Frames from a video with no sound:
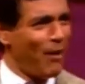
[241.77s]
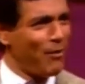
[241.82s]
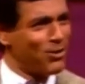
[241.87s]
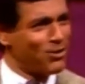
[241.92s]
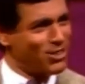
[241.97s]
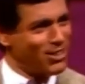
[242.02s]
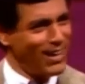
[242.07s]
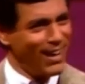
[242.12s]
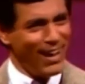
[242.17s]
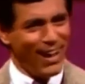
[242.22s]
I
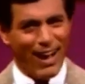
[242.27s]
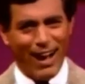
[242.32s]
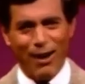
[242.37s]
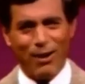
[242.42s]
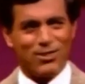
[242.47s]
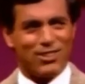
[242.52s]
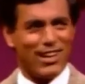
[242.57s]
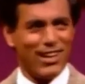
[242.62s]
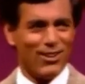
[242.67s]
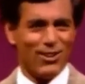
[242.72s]
was, I
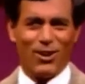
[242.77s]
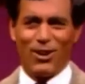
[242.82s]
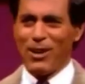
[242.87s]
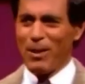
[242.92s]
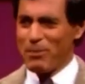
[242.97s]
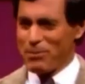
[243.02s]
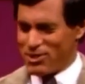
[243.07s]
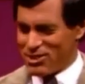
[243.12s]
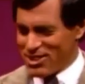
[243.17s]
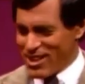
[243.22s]
was getting all
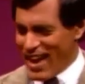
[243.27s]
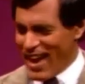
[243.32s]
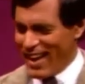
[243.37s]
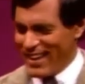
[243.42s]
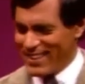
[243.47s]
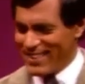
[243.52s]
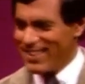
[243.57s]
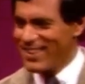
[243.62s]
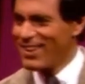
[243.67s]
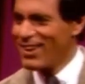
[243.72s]

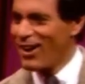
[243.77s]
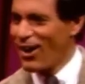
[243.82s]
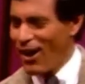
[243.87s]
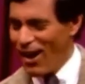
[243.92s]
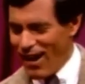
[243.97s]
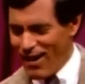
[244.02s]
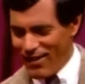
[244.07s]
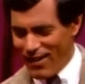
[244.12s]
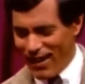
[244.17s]
upset. All